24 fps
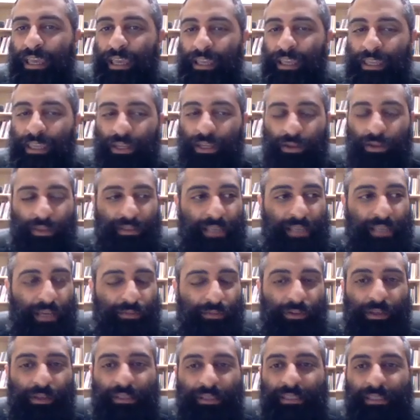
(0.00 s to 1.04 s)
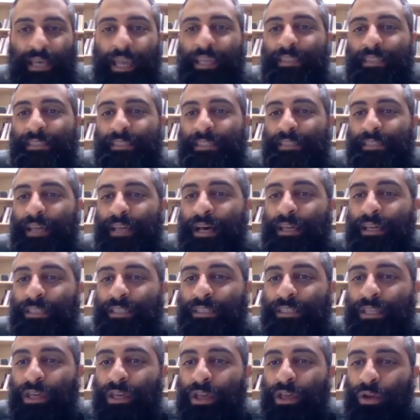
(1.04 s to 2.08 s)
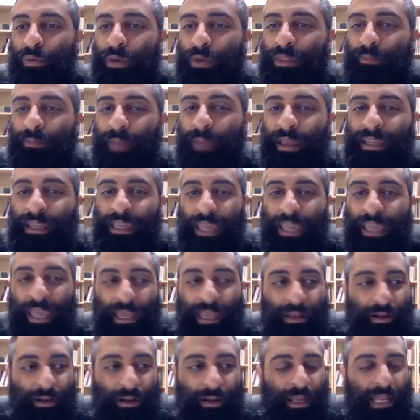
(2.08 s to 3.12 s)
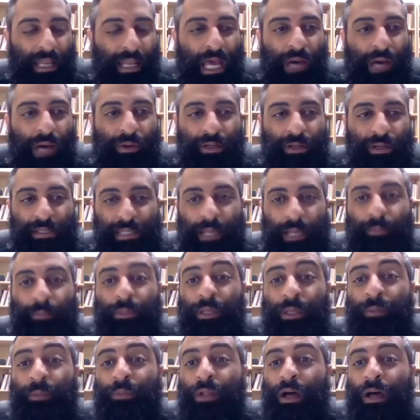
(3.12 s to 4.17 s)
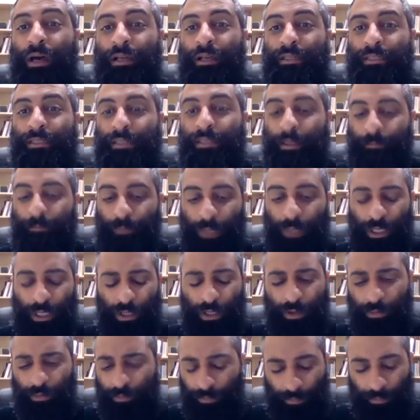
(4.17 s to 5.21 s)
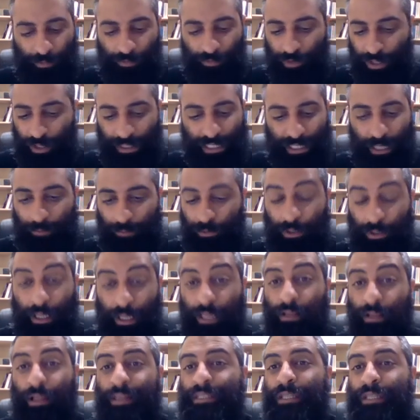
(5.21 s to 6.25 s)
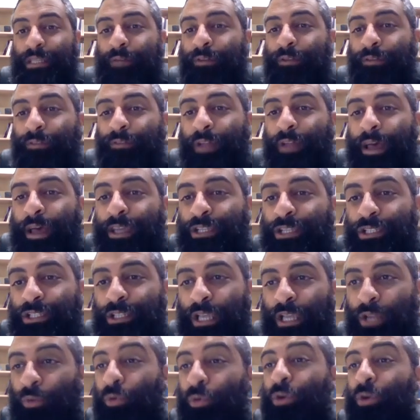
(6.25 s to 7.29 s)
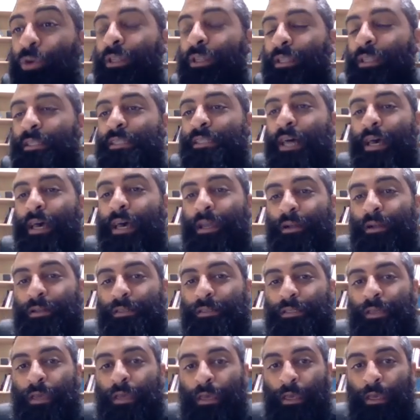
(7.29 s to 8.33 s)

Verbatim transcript: you know, the devil entices us with many inner and outer stumbling blocks. You know, for example, like lust of the flesh and worldly desires.